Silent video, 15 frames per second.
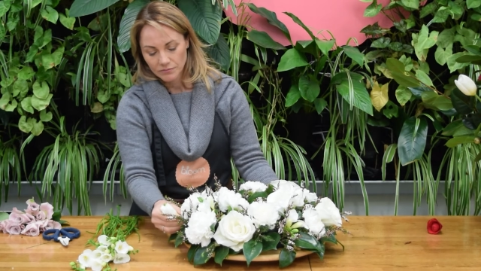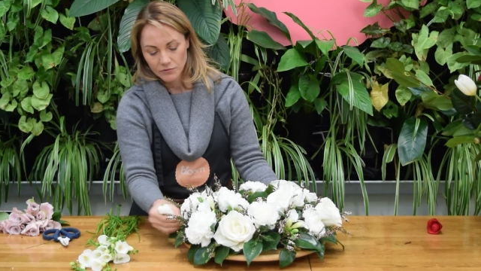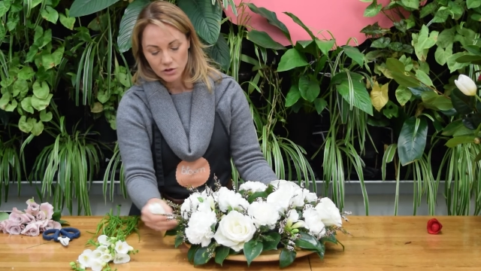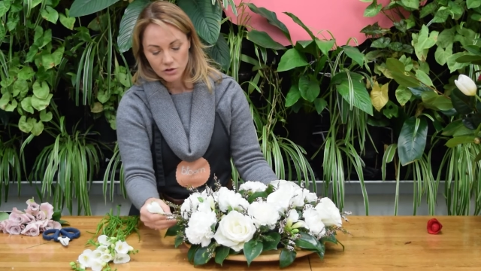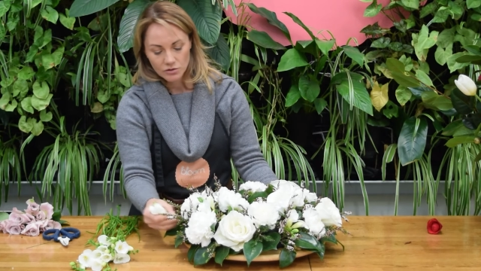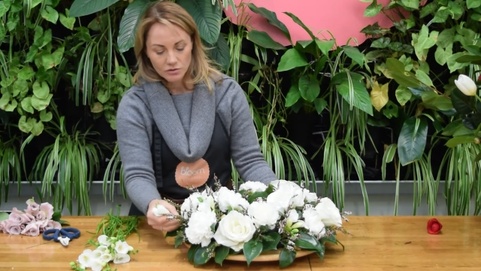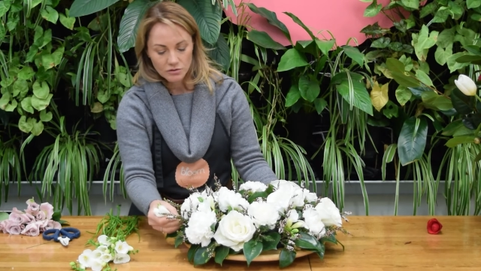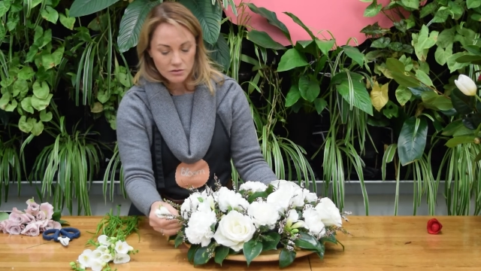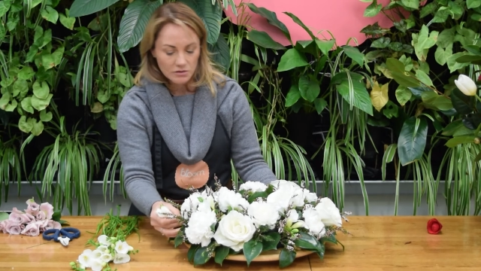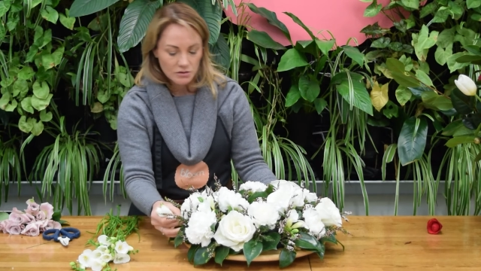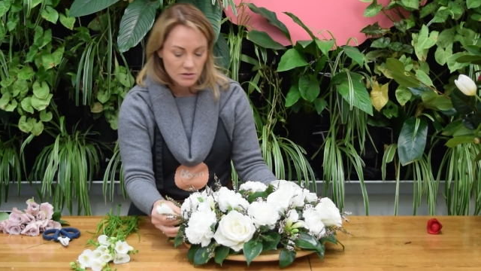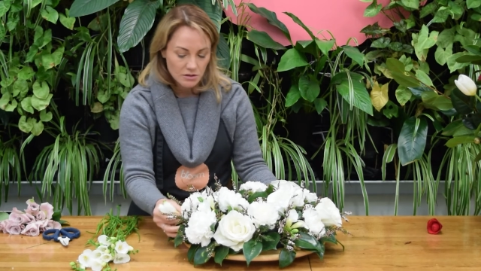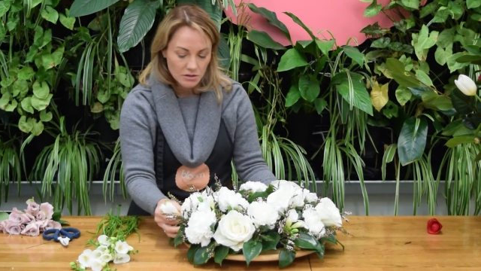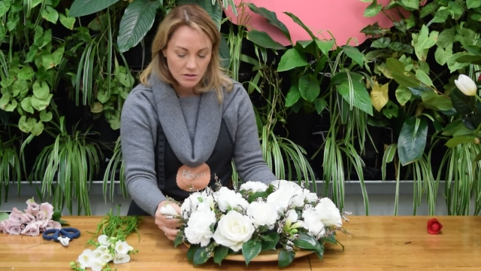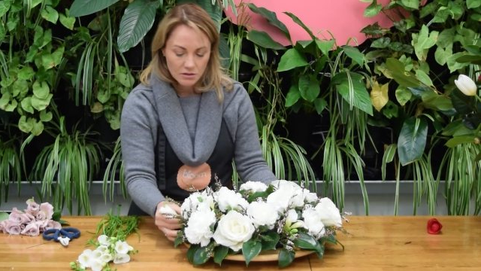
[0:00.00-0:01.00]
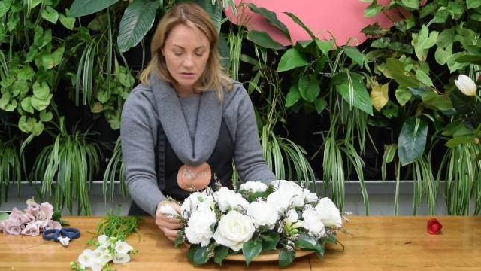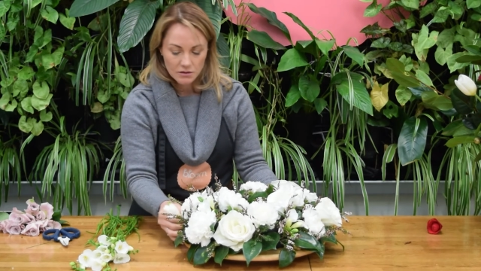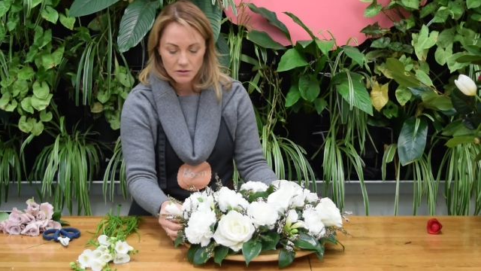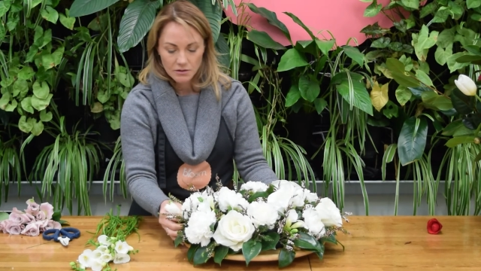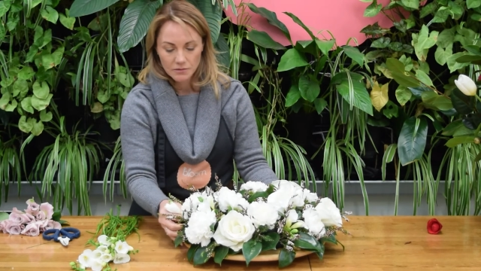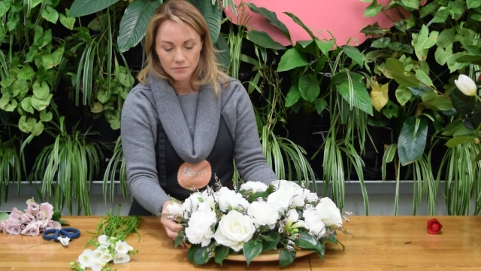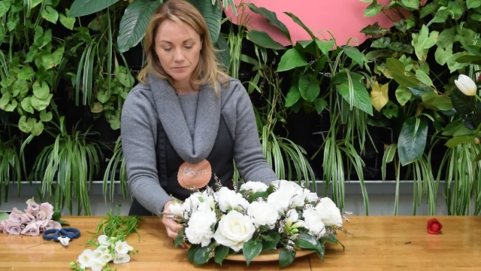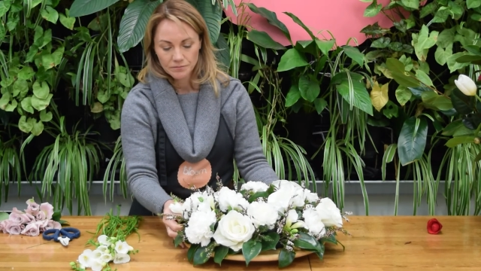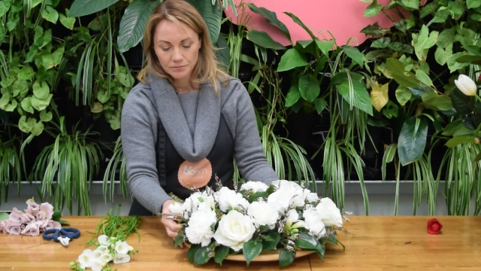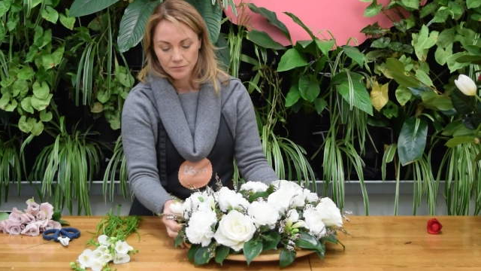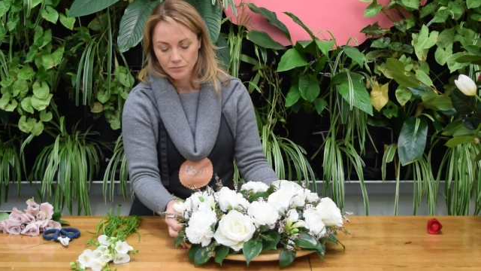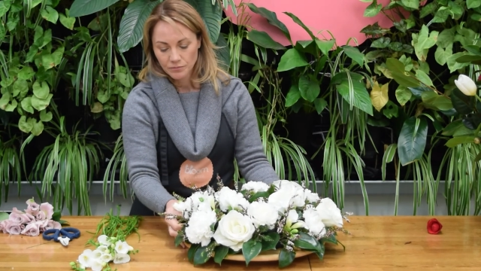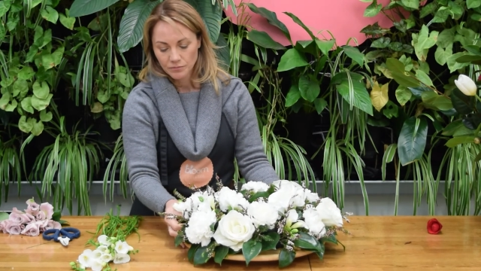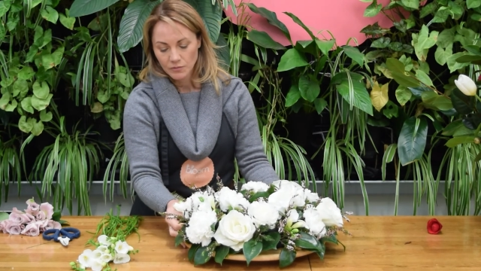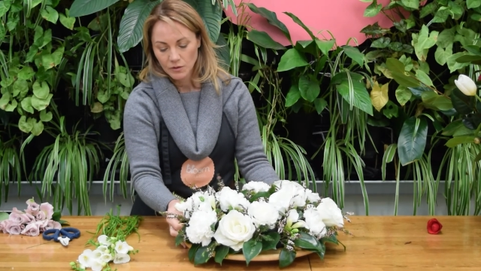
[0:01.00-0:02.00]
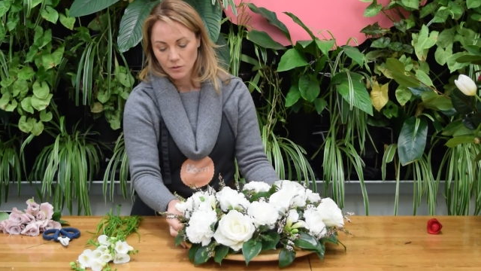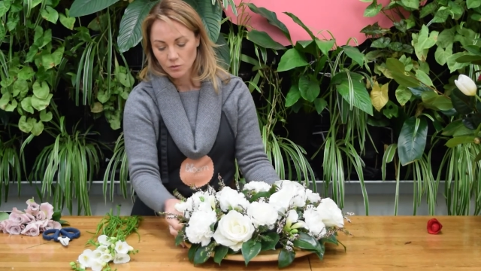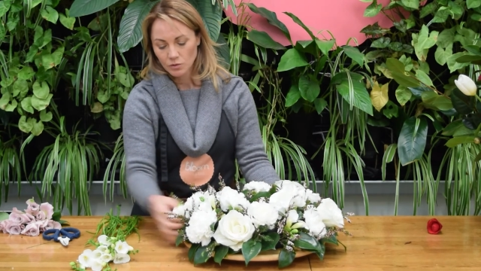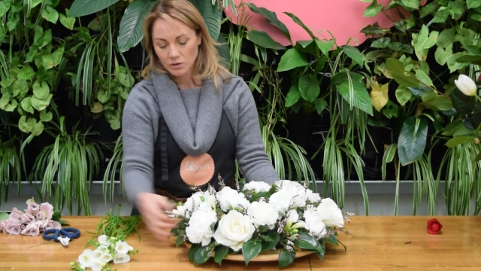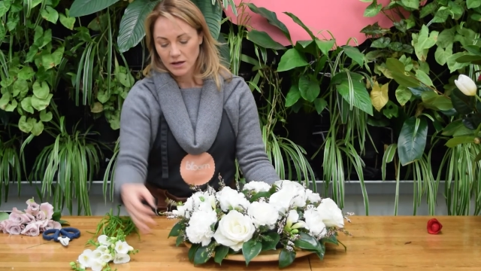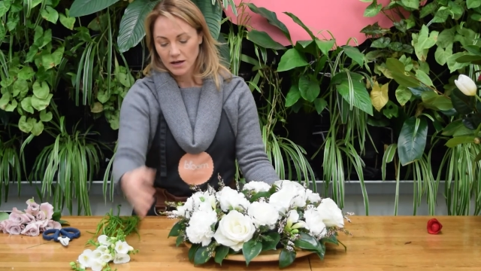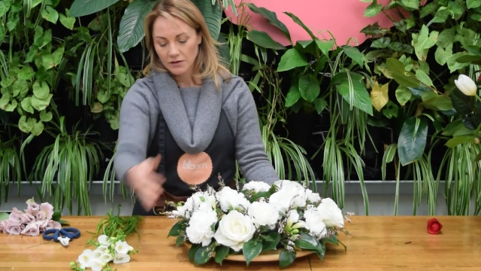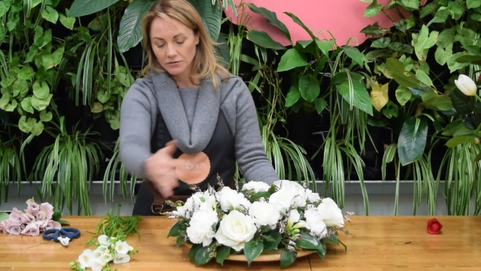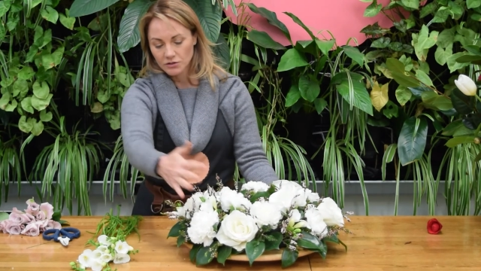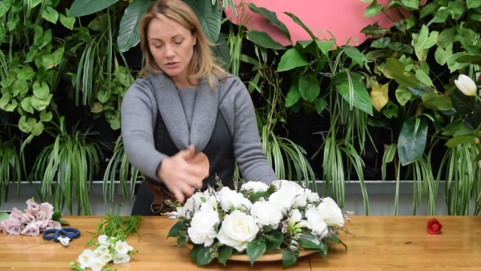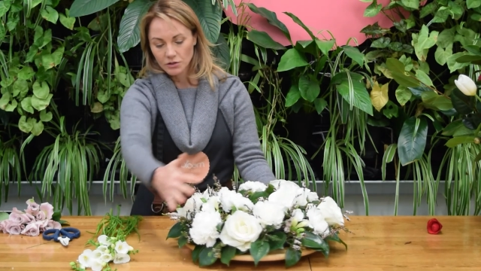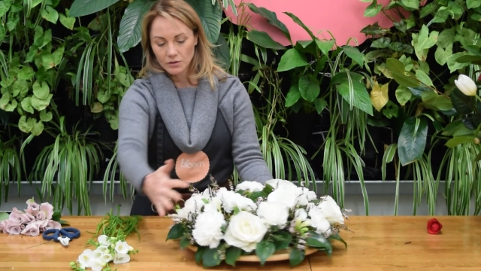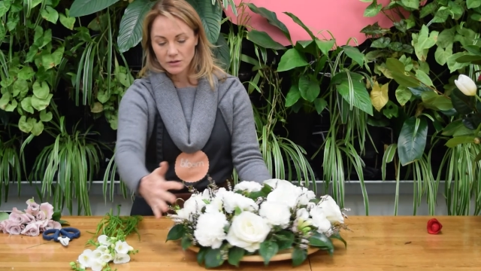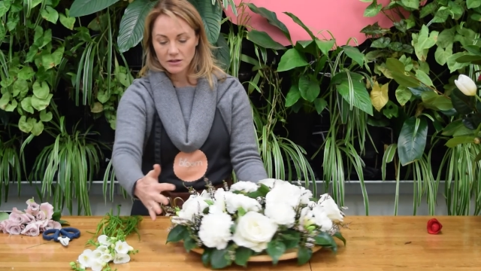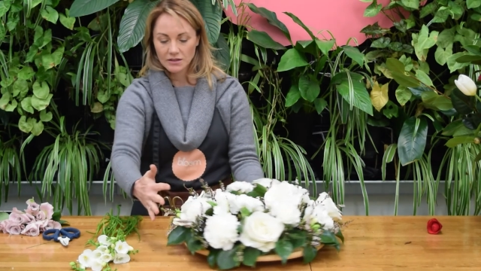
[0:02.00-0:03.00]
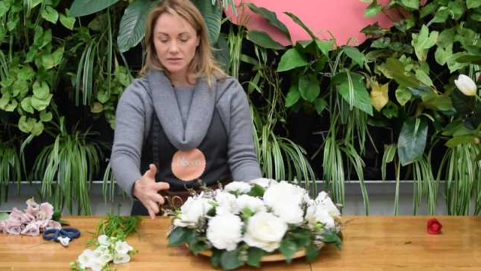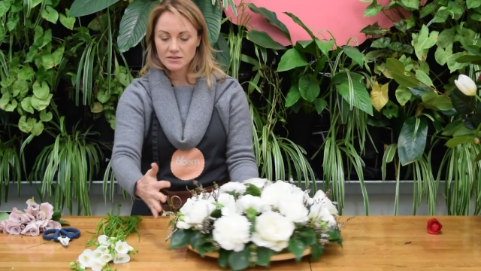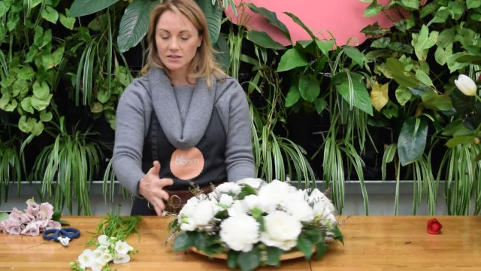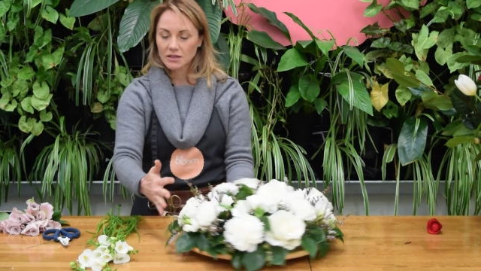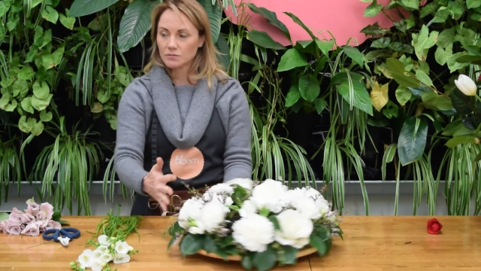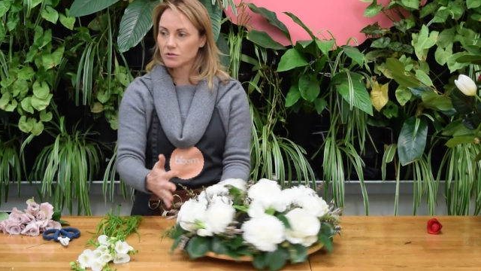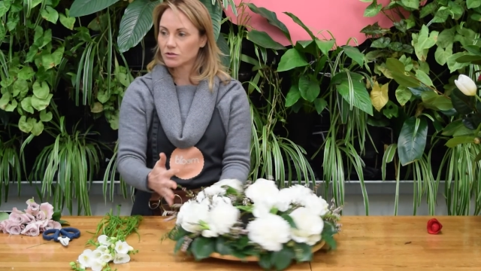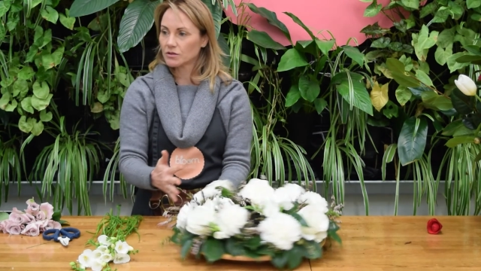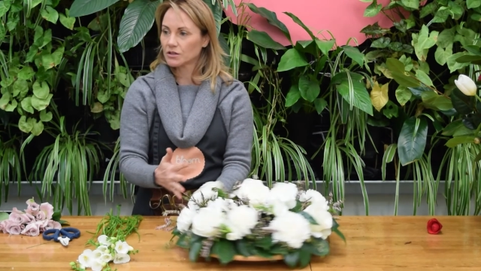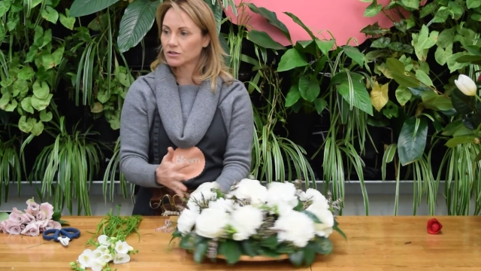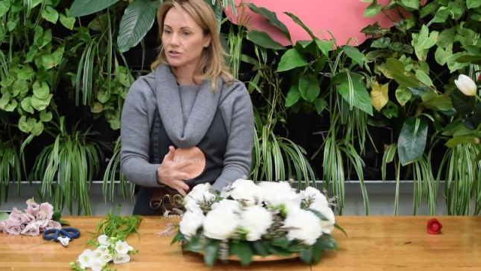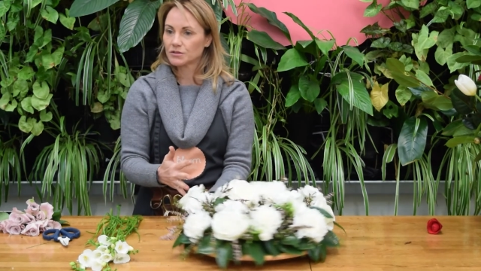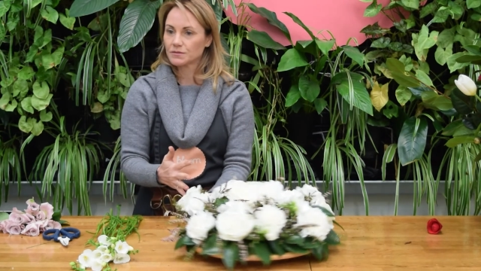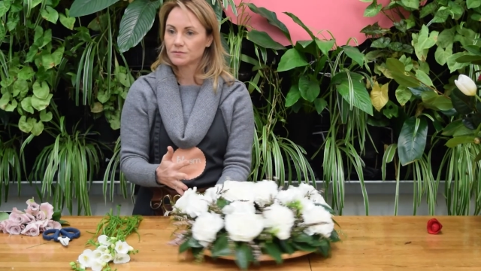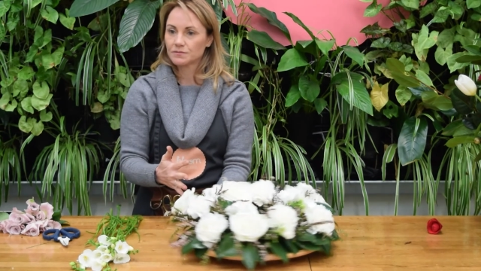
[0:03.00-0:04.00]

used would have to go in that same direction.